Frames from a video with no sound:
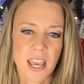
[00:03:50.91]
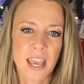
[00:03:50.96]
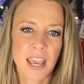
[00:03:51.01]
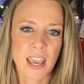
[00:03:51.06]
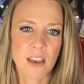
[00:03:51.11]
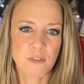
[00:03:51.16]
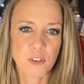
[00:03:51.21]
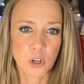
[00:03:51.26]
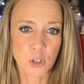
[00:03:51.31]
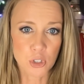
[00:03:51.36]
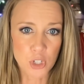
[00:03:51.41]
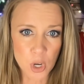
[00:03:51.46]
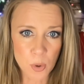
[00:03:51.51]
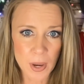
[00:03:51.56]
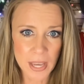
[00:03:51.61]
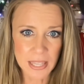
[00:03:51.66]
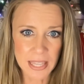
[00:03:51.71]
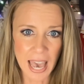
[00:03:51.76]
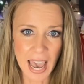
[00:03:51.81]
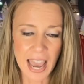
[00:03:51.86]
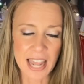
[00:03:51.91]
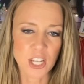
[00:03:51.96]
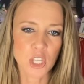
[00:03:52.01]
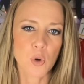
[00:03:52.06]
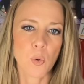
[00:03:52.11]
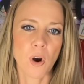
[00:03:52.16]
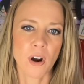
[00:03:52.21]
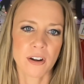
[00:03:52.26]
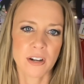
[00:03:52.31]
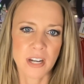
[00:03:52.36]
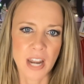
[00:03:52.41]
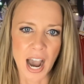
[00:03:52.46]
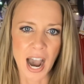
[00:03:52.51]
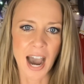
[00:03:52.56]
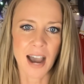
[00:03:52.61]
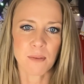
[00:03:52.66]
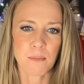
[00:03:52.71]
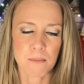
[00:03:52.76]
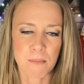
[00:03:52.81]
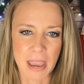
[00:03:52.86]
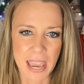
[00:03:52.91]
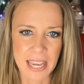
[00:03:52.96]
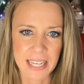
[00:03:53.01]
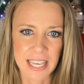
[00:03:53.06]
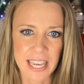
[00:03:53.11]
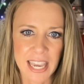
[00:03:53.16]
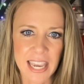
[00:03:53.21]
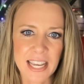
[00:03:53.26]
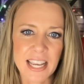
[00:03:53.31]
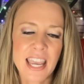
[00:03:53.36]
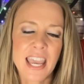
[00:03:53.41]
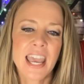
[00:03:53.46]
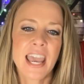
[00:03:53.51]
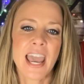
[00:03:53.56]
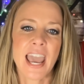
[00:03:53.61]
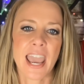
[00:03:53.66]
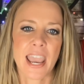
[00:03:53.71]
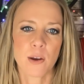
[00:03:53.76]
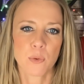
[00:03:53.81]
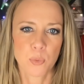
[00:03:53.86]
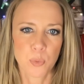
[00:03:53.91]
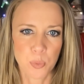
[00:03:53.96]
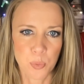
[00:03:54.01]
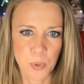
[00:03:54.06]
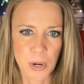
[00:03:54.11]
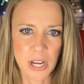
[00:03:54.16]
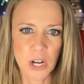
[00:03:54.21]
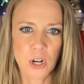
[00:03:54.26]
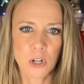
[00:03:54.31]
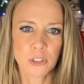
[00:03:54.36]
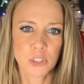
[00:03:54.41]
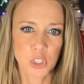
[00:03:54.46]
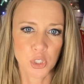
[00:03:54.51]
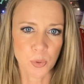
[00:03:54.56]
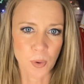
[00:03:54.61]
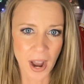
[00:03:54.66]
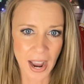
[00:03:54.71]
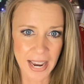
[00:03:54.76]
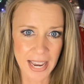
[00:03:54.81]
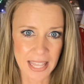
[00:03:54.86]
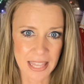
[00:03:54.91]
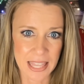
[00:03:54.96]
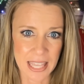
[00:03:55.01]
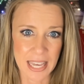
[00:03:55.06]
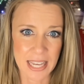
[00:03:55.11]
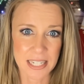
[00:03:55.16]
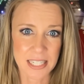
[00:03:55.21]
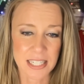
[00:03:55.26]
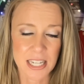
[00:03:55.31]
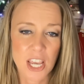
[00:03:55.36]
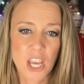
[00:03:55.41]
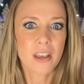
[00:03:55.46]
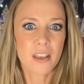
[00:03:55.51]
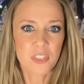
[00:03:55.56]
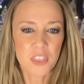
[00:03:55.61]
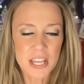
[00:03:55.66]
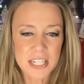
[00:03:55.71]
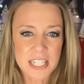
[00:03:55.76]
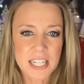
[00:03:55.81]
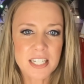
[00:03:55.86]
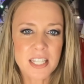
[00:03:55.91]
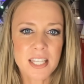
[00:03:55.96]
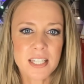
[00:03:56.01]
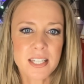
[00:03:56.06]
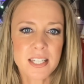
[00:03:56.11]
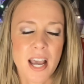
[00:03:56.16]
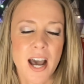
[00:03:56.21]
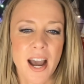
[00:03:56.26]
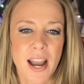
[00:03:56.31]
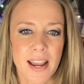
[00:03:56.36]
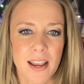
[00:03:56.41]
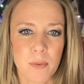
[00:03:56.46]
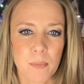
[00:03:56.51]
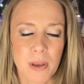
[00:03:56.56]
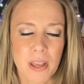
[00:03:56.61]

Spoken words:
If you're doing that, you are not making a real try at this. This is the time.